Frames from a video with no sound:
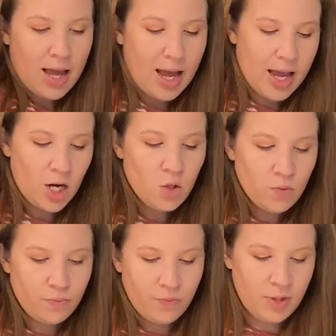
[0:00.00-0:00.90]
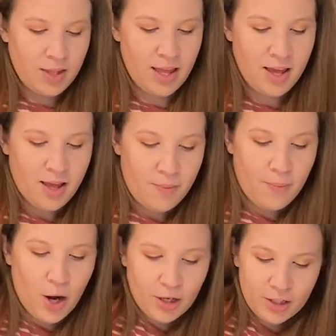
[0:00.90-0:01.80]

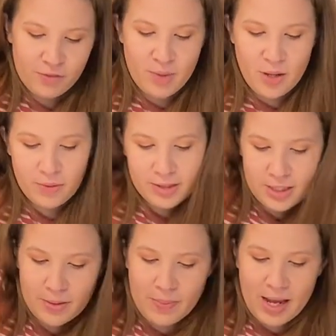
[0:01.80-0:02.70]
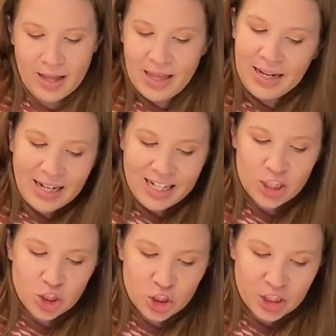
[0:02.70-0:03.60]
Part of me wants to make like an
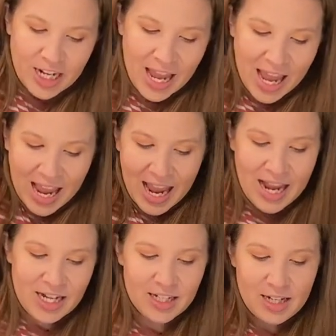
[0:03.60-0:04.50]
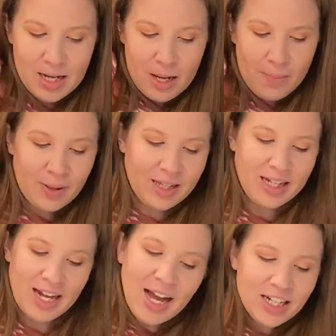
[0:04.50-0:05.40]
Easter cake, but
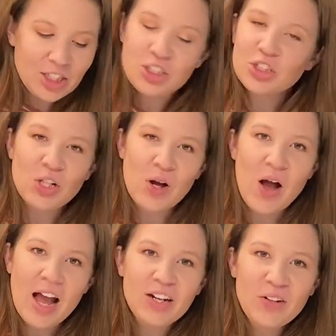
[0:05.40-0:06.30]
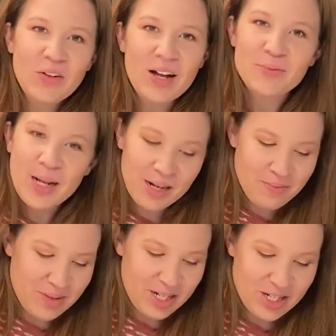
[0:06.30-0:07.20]
like I'm not
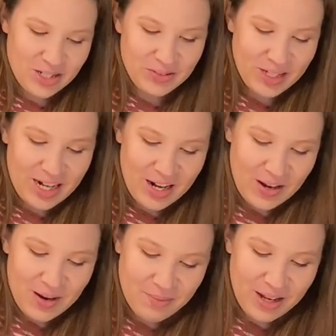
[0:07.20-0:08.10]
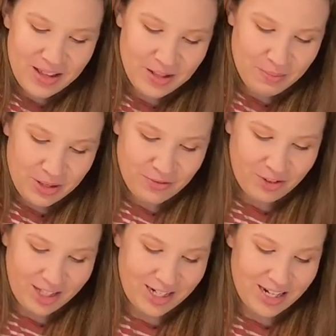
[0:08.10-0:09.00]
ambitious right now. I'm not in the mood
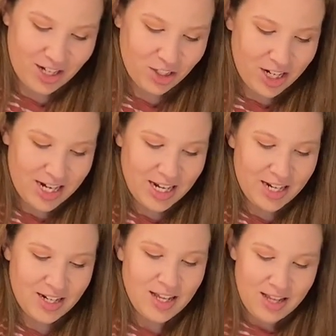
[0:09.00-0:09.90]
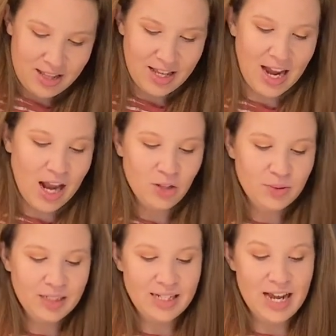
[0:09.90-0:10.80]
for like decorating. Like I don't
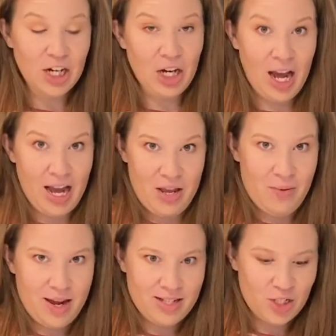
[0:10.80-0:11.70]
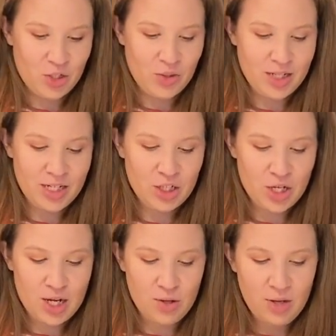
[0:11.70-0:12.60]
really decorate anyways, as you guys
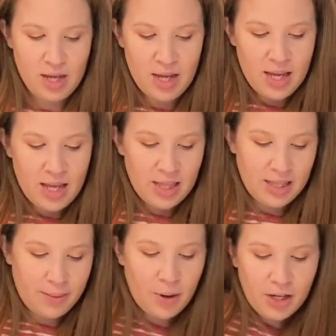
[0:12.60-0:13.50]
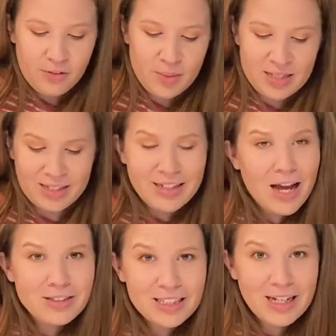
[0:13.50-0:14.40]
know. And like part of me is like,
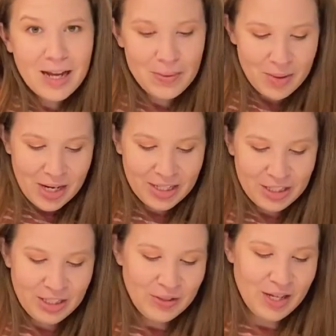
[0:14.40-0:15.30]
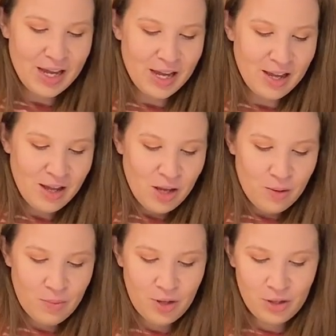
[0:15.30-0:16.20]
now's the time that I can do it.
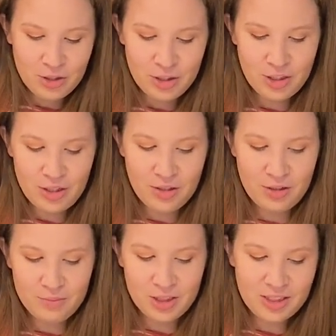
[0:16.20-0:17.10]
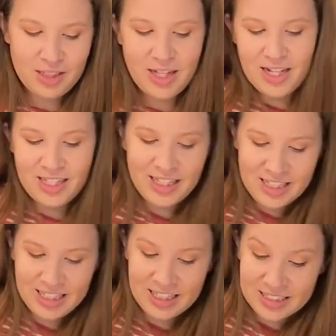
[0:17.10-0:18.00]
But also I'm just like,
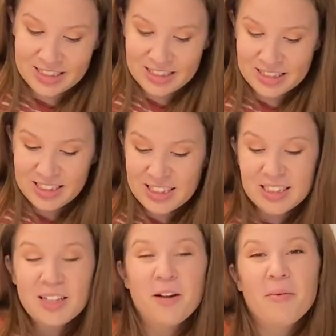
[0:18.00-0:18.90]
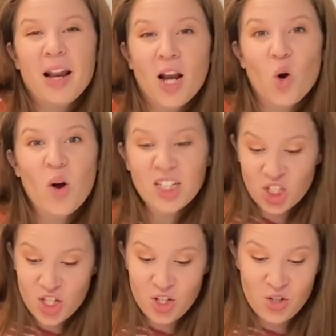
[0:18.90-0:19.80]
but I don't want
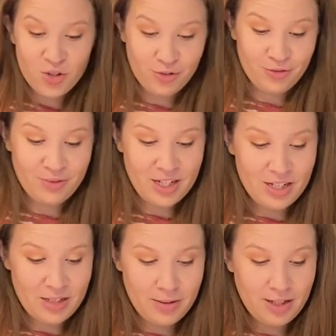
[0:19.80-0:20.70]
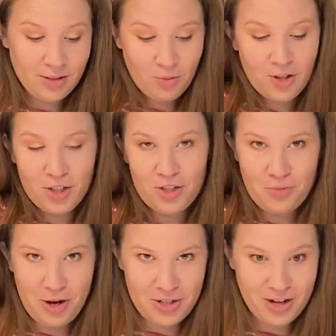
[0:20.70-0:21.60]
to, because I want to just
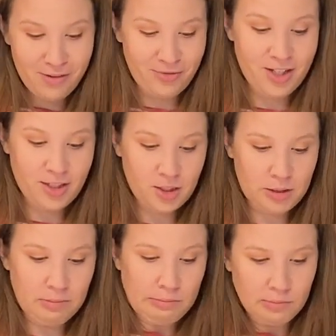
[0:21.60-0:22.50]
watch Netflix.